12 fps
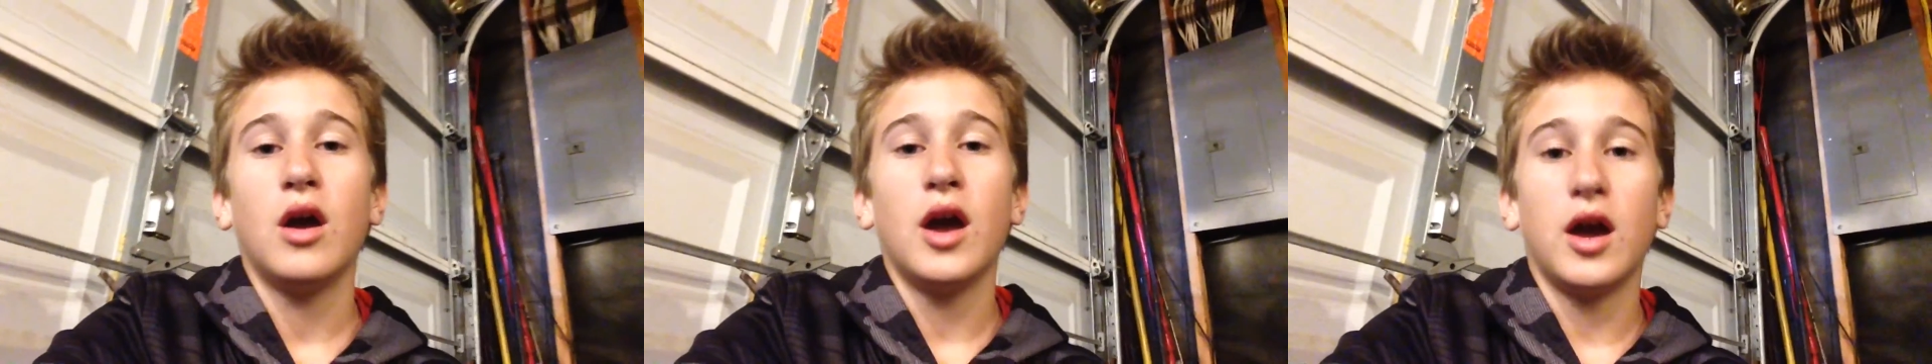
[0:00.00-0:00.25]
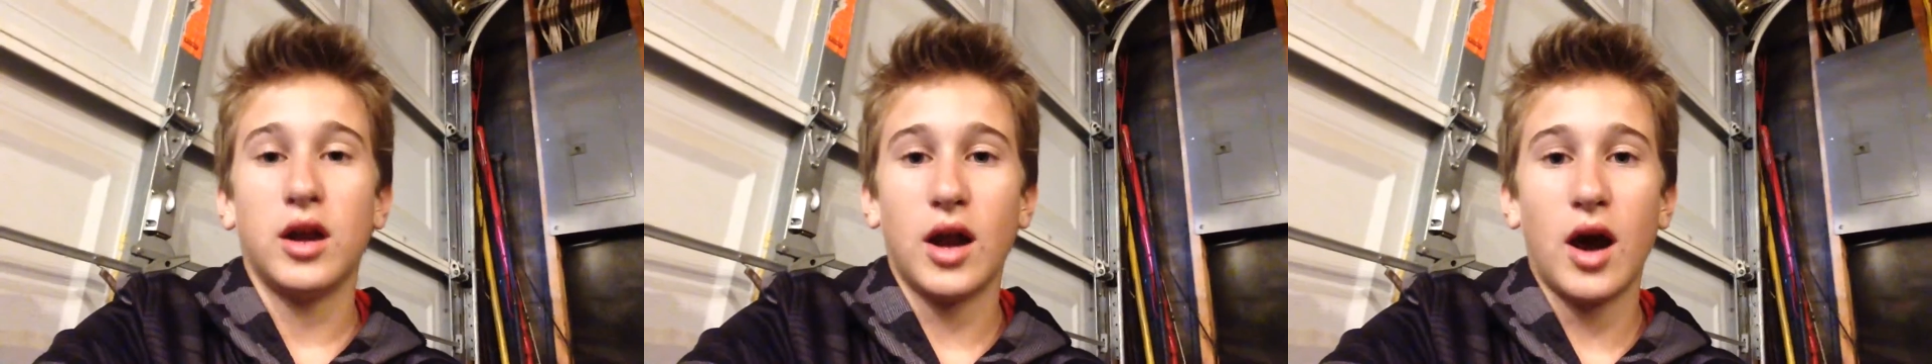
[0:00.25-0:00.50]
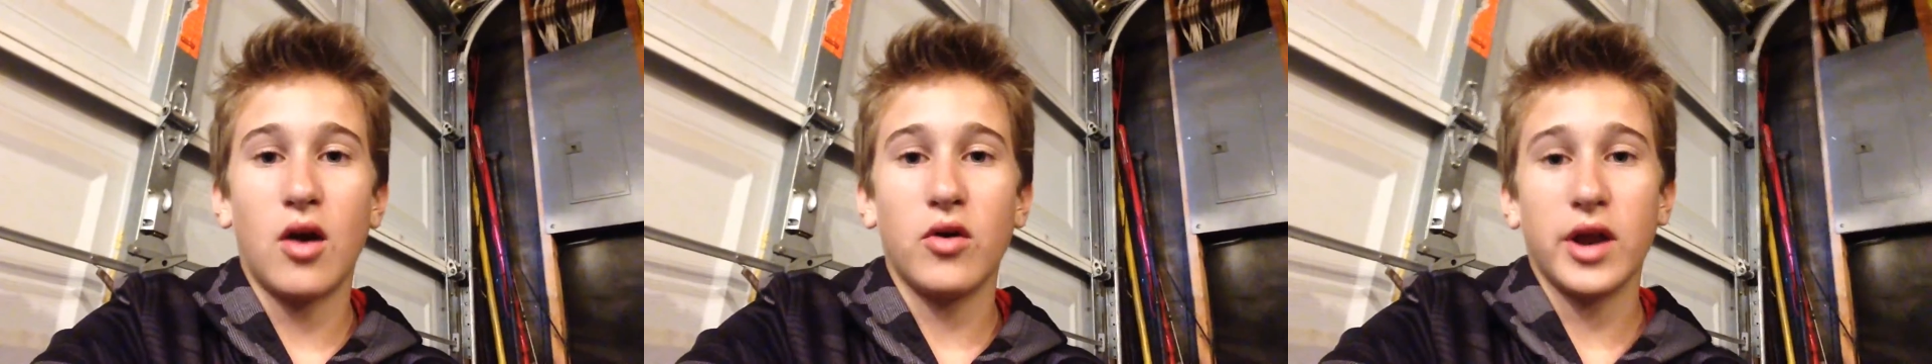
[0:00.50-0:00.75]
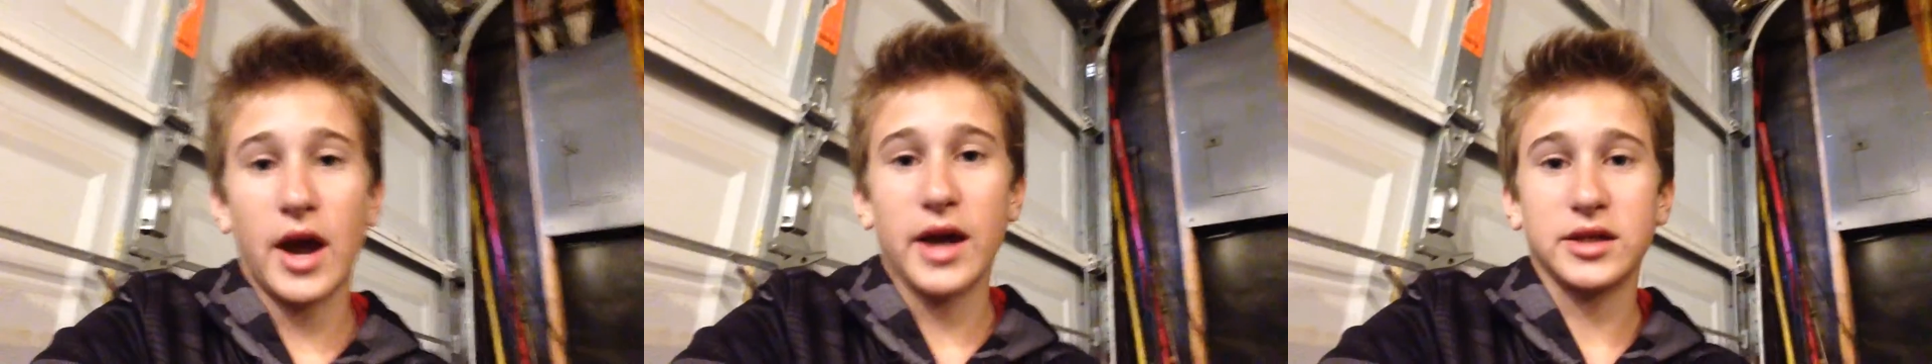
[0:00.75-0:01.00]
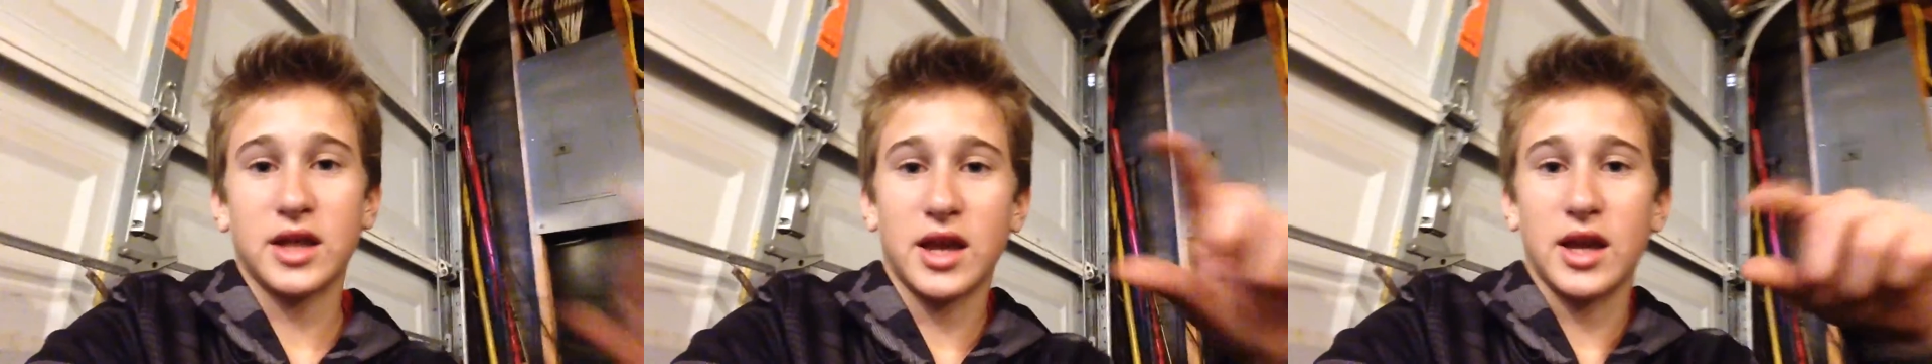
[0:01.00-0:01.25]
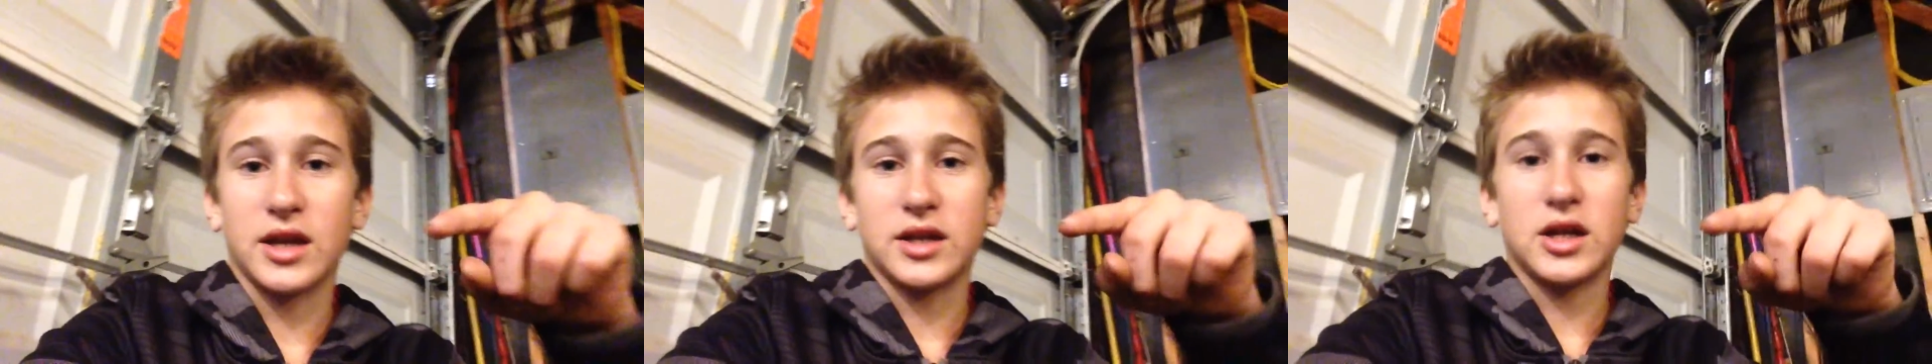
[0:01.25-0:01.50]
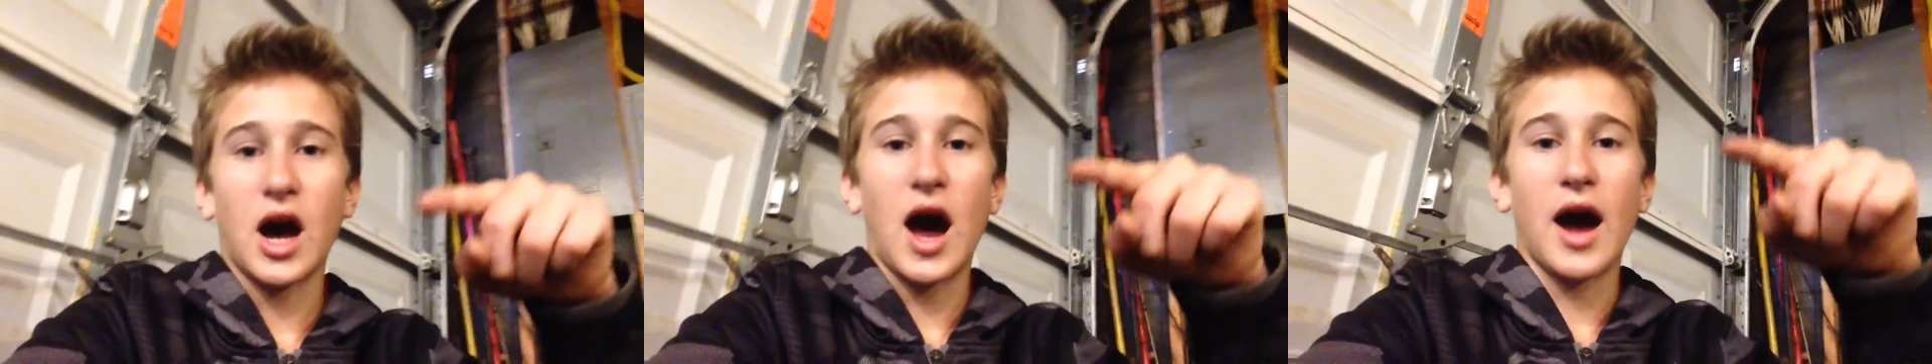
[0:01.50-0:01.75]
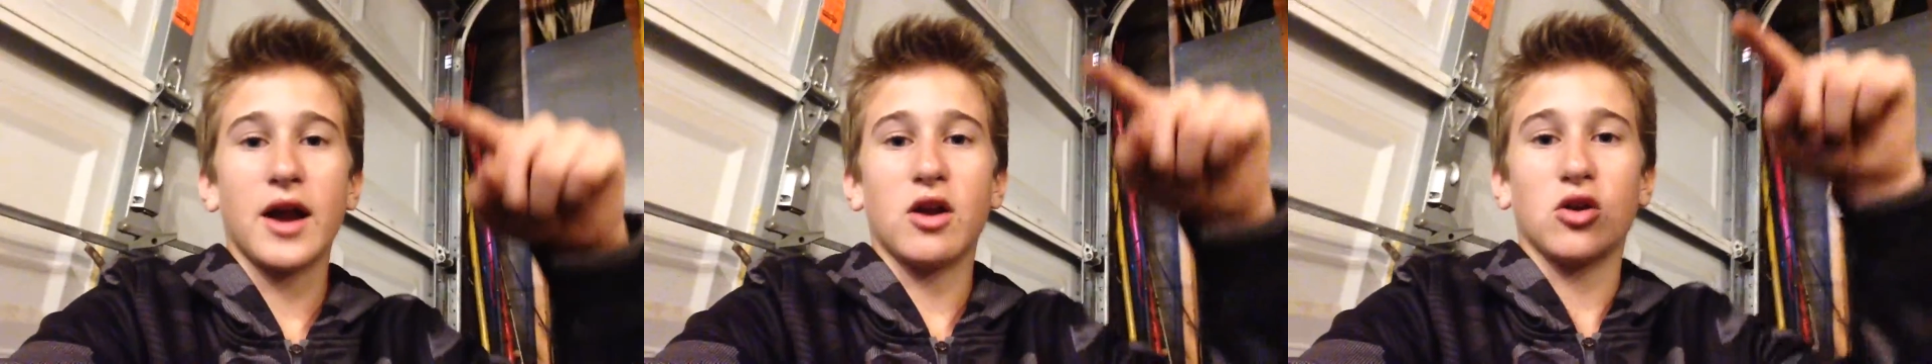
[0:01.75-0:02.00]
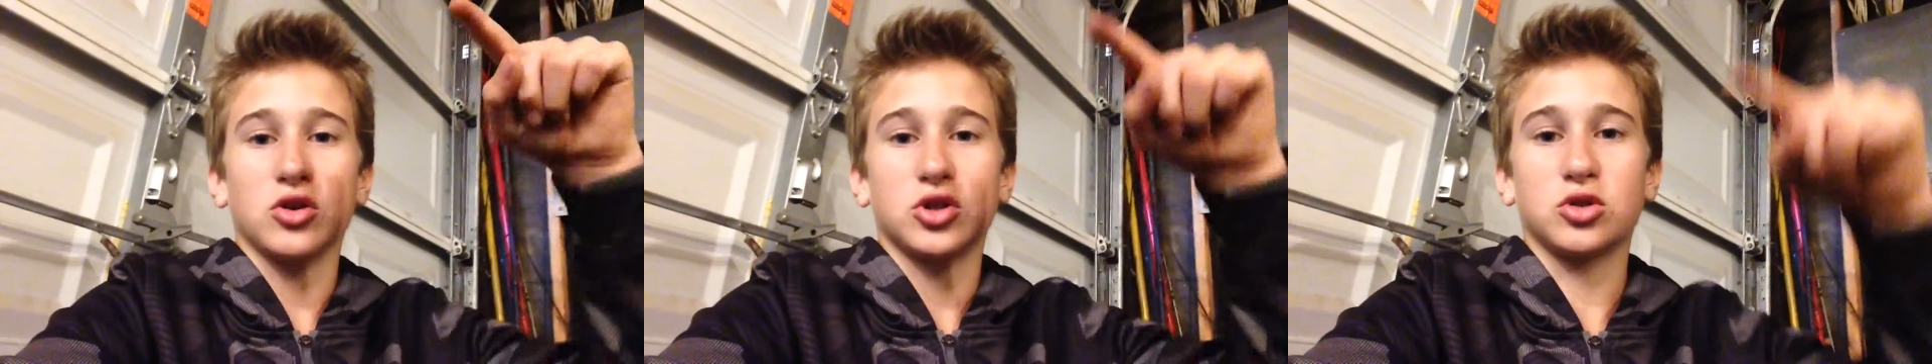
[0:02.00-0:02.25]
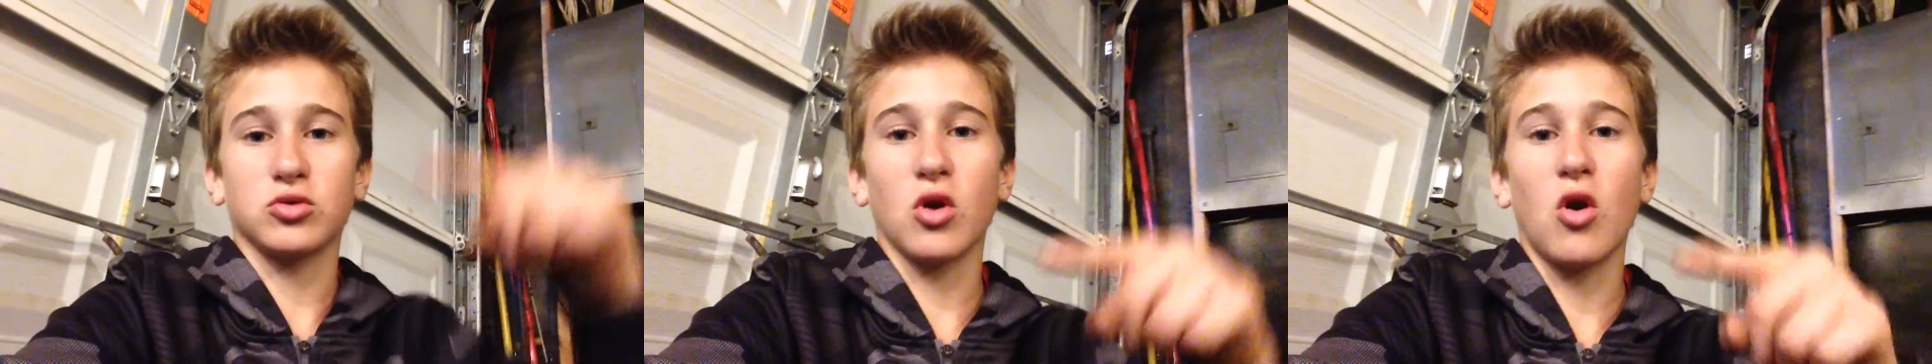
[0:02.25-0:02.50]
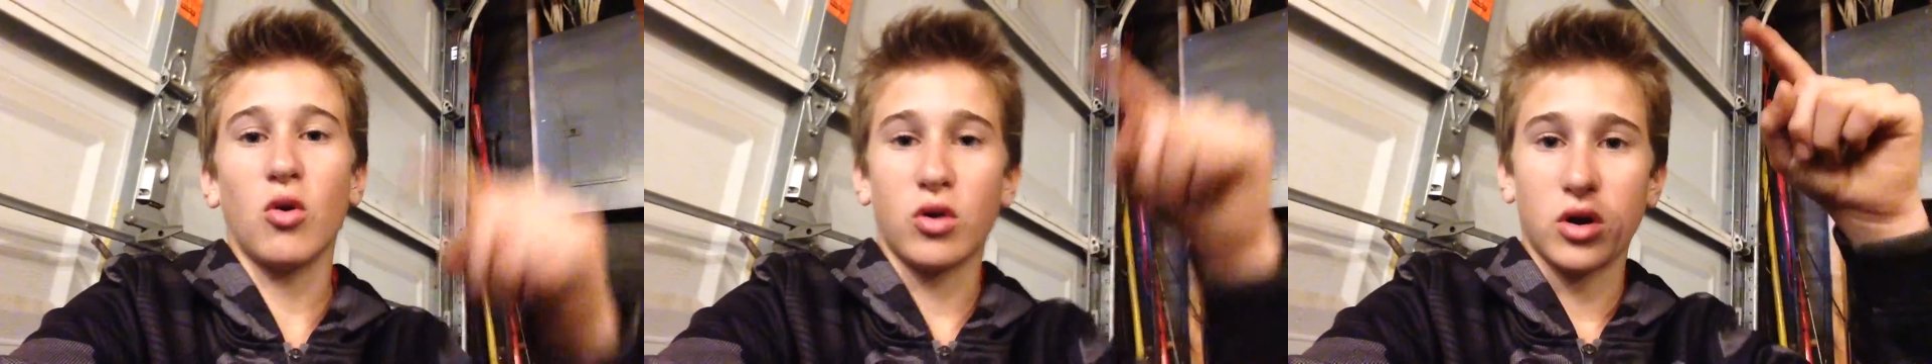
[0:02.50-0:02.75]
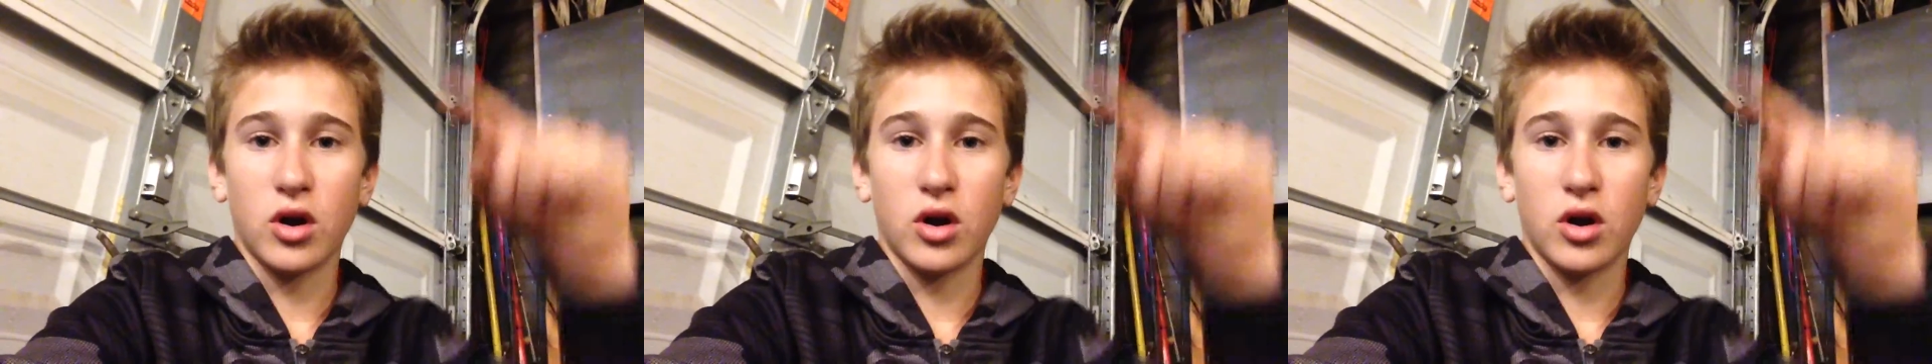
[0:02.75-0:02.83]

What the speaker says: And now it has the entire stroke